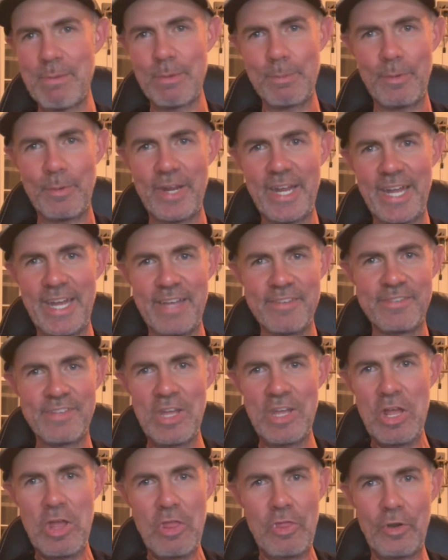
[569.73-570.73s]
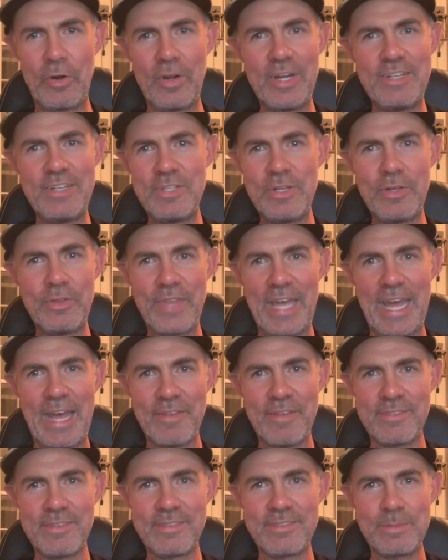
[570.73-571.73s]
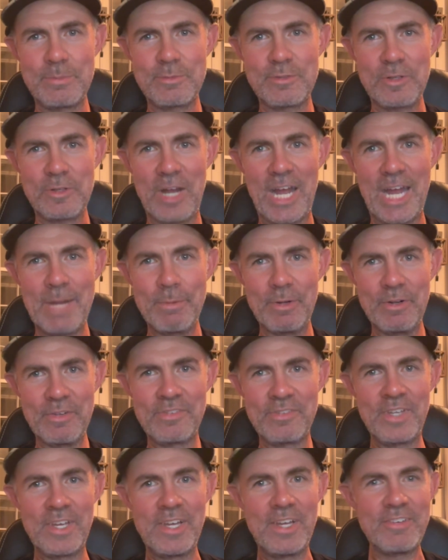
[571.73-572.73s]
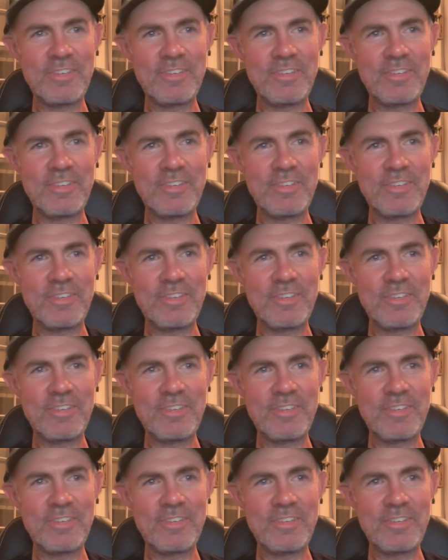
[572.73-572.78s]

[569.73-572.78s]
Boy has 32,000 subscribers.